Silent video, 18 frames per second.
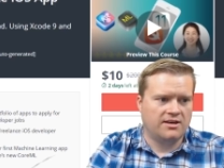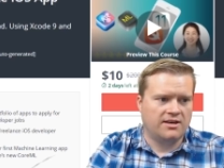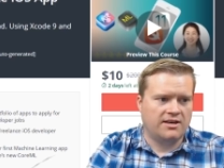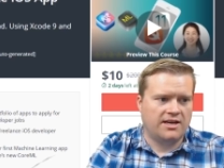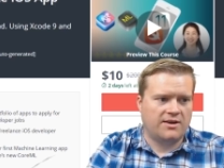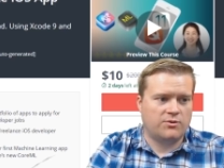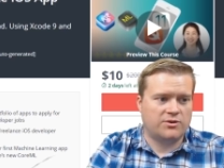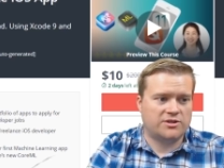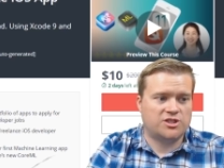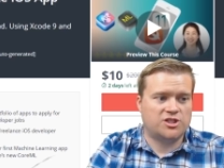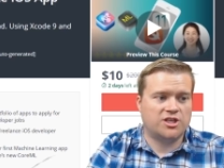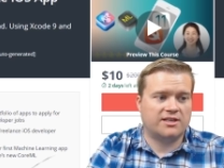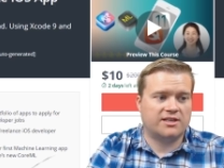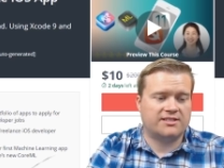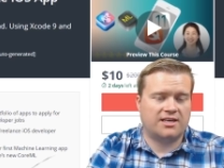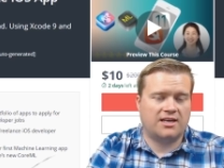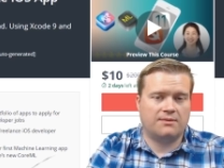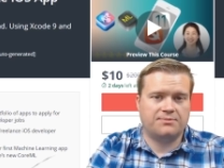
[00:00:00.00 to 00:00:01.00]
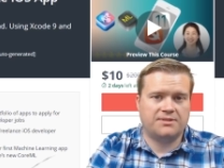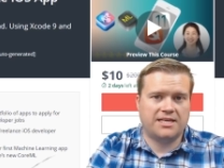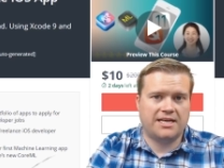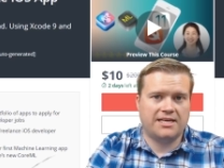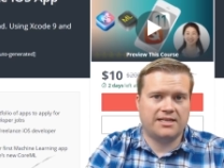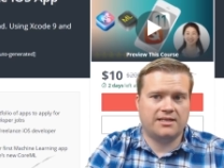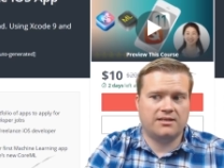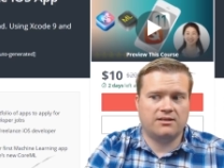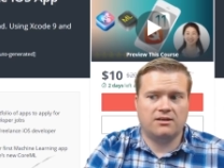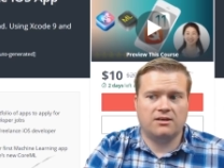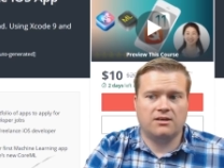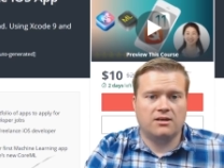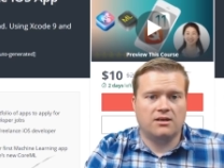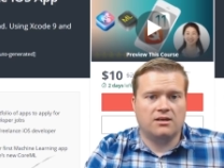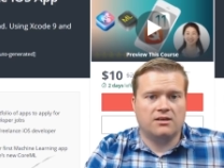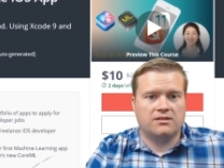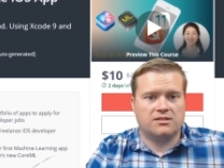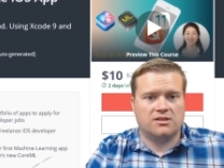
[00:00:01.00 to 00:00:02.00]
It was just updated,
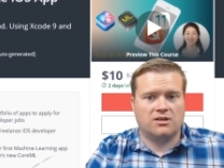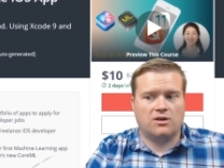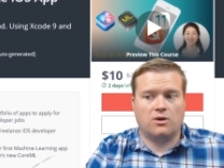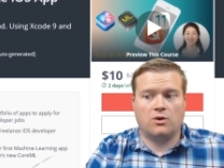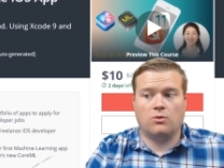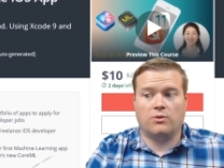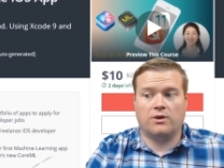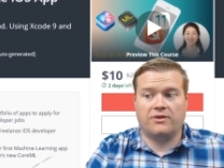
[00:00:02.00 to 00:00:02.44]
so